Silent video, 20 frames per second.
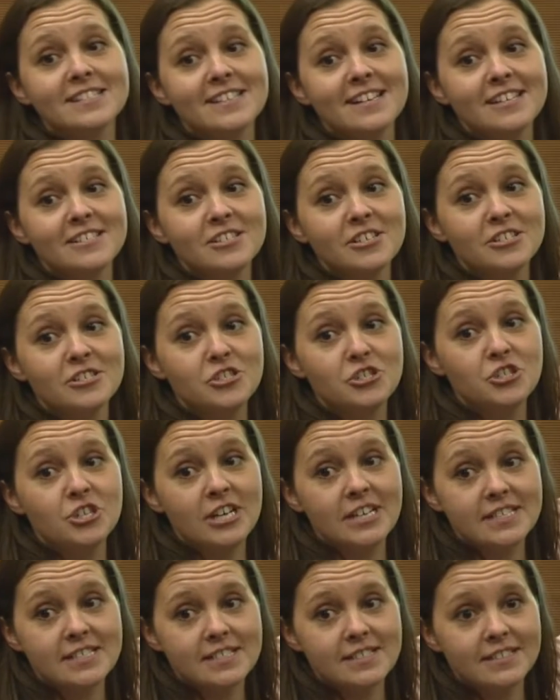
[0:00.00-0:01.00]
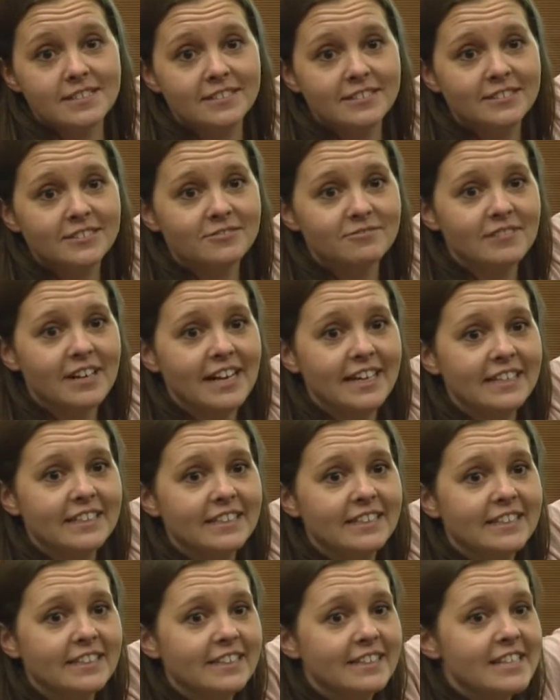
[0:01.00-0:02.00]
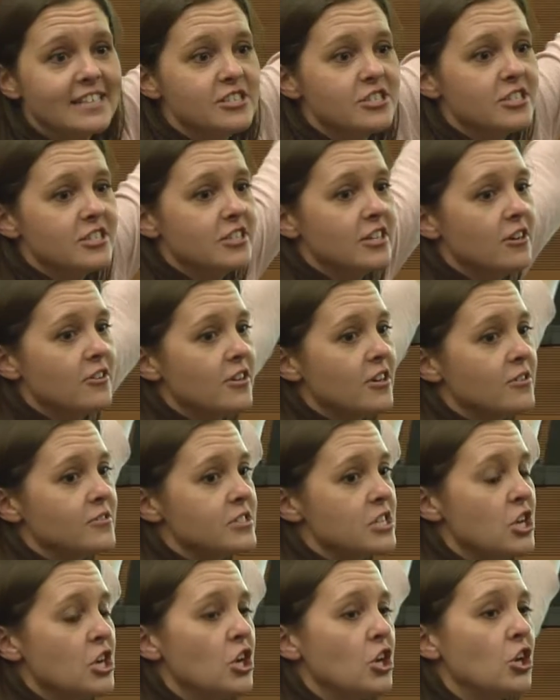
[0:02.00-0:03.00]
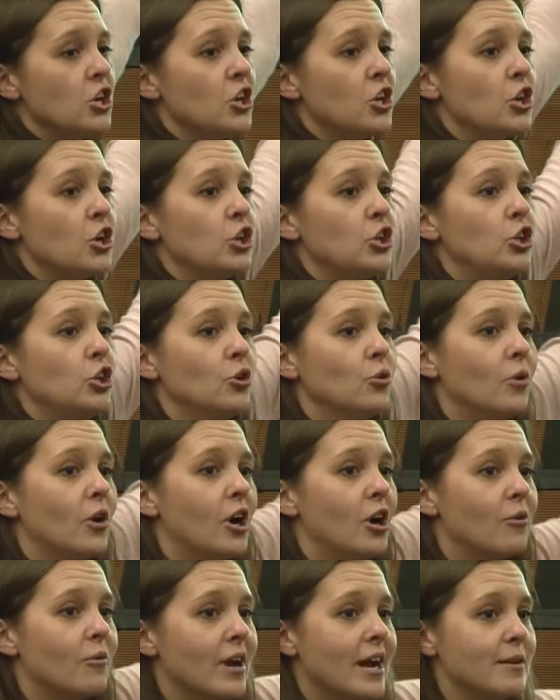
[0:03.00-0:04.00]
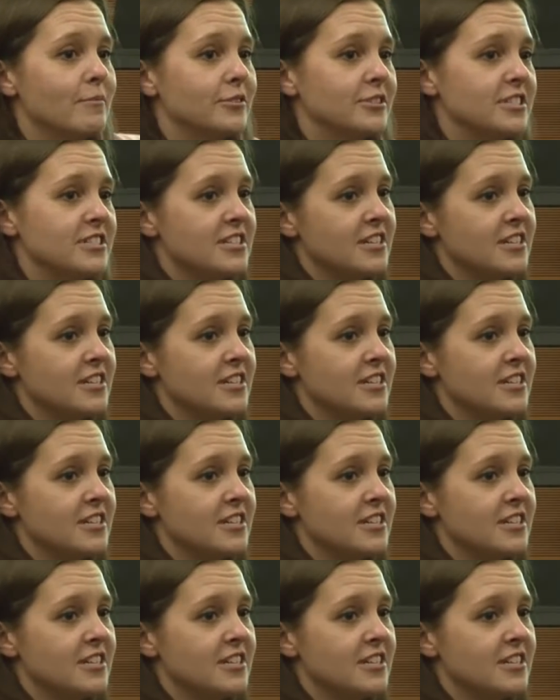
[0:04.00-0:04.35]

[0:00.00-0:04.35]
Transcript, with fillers: says shus, right? They should know those. You all were able to